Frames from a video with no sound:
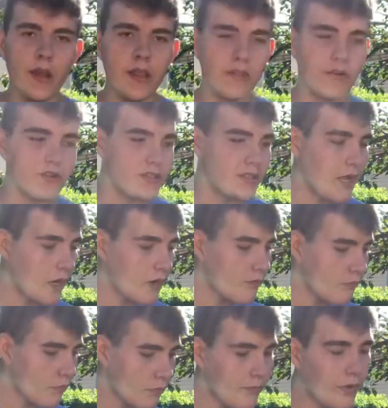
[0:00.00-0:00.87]
There's not
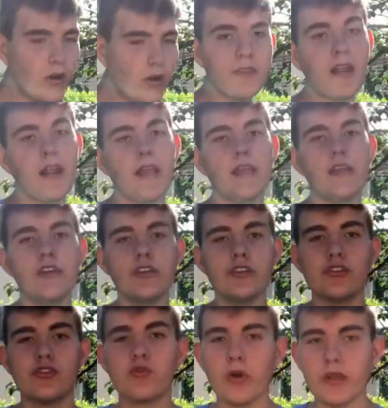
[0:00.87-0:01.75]
a remote that I can
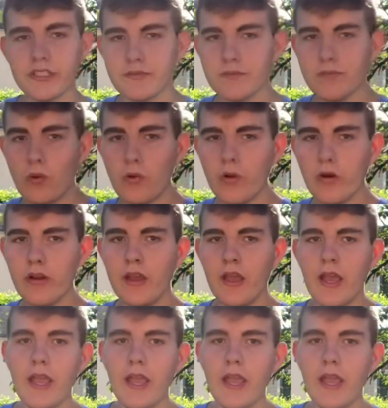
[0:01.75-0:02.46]
just trust more.